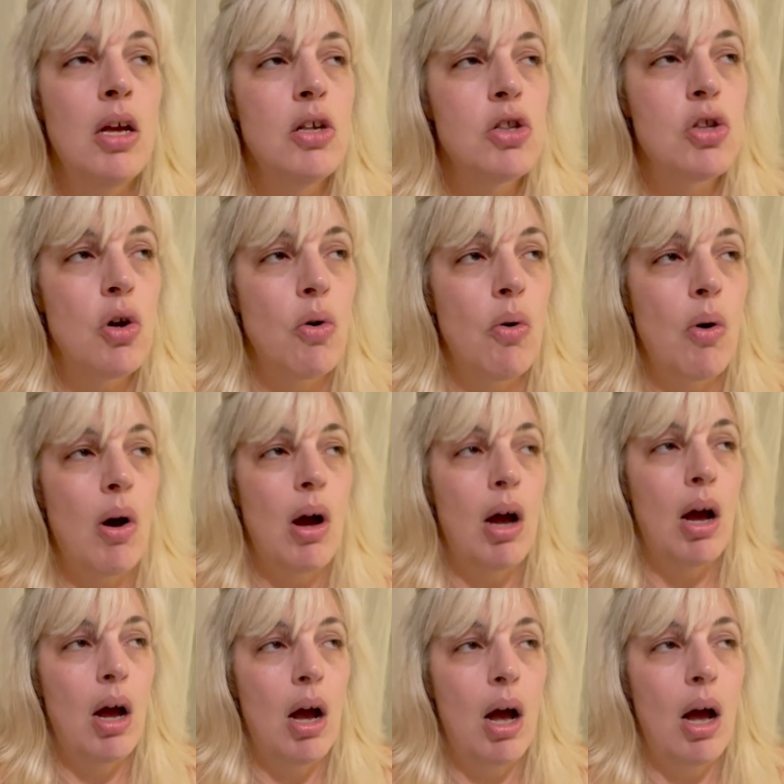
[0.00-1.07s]
So
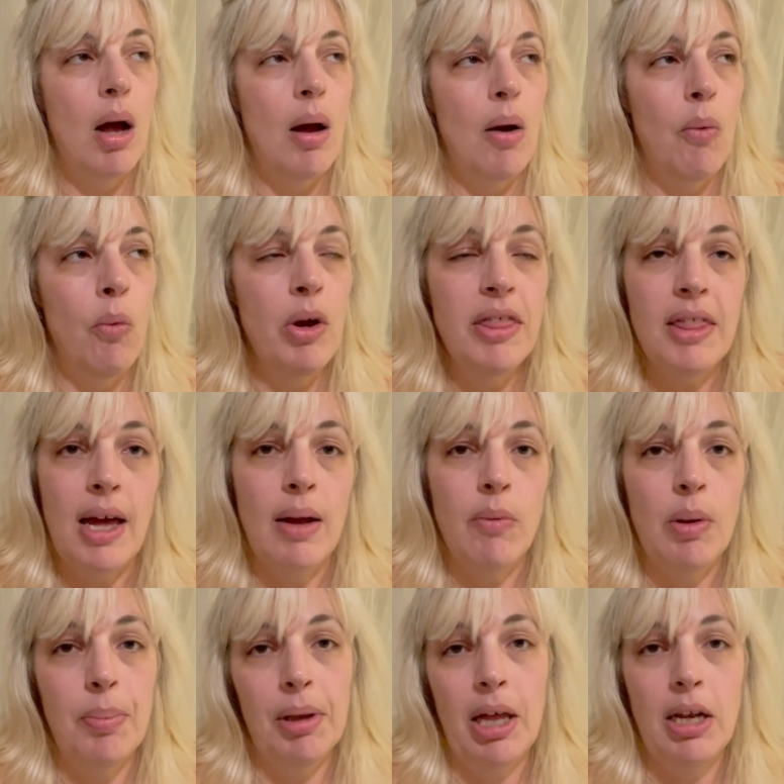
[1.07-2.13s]
with that, we
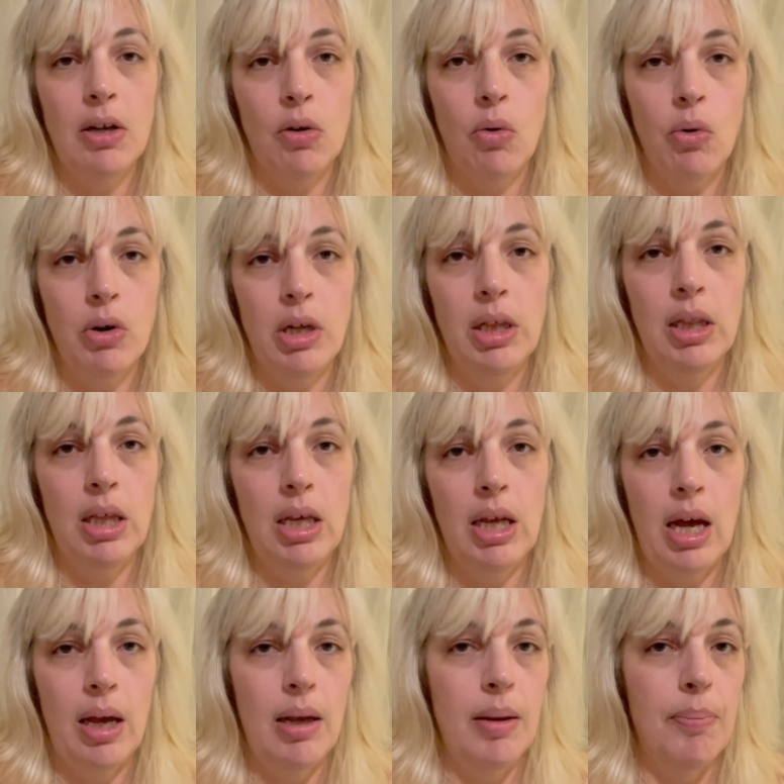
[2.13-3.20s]
planned accordingly.
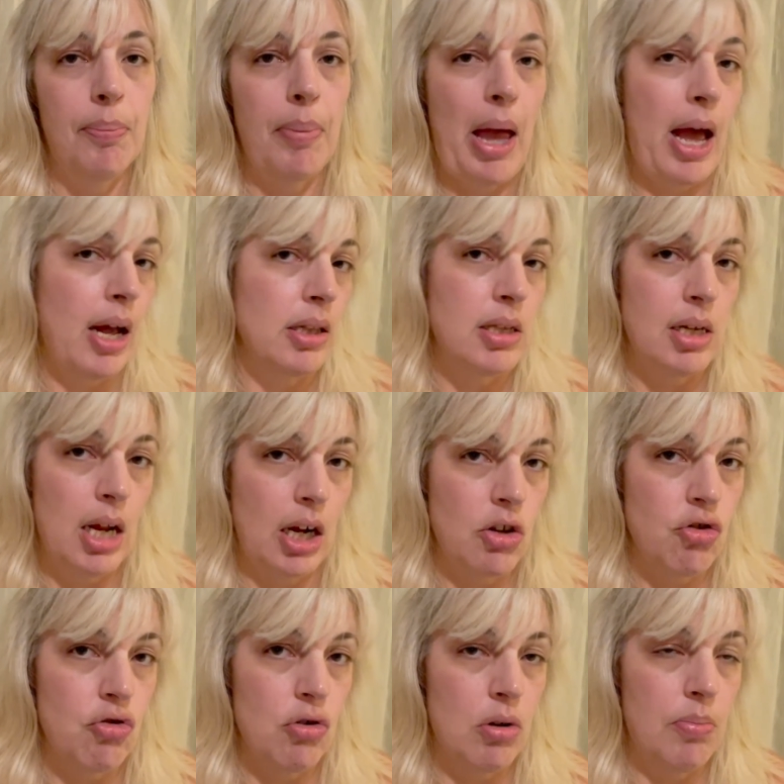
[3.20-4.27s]
I packed an
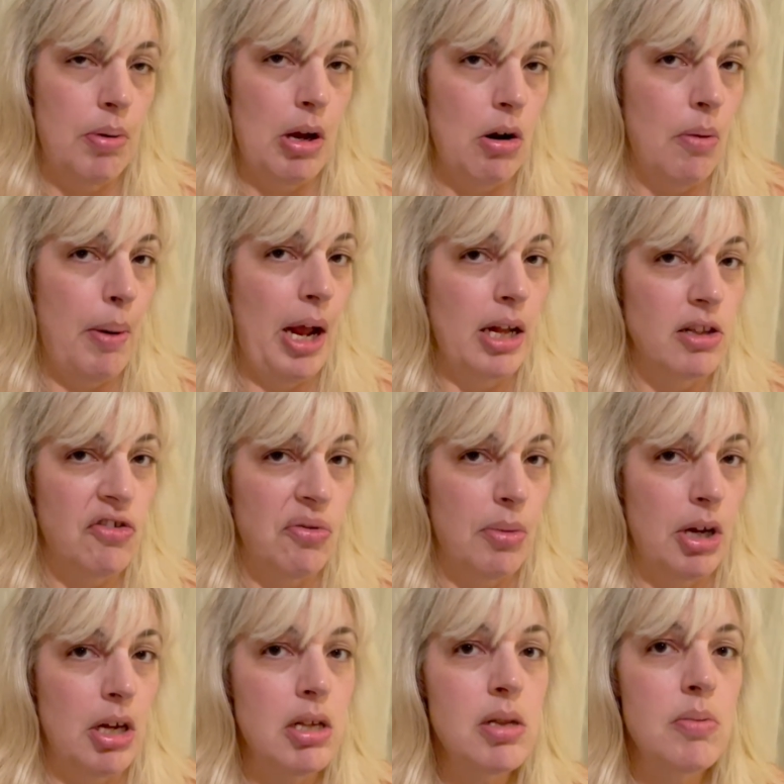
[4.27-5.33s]
extra pair of pants for my
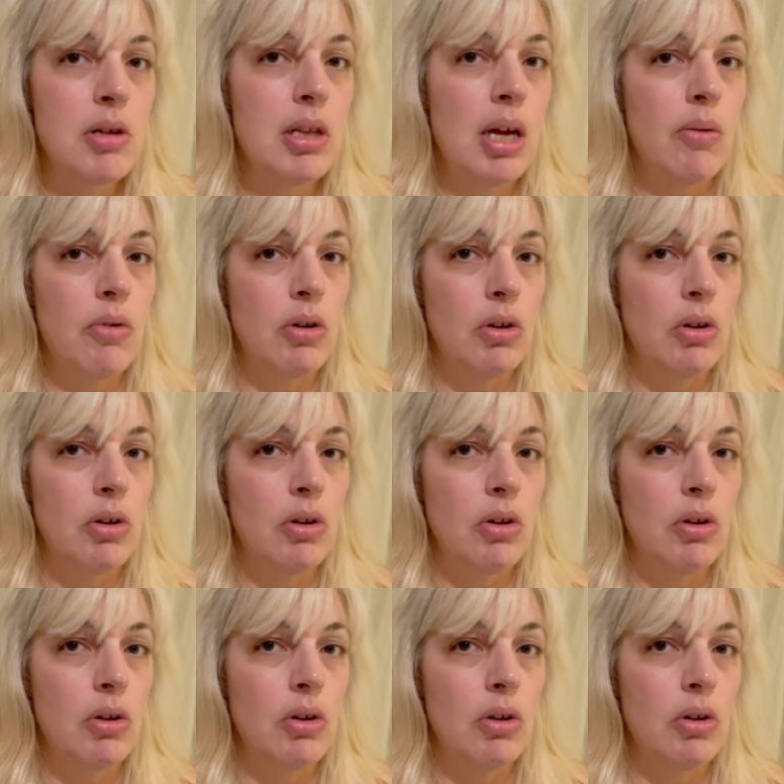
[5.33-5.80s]
husband that were a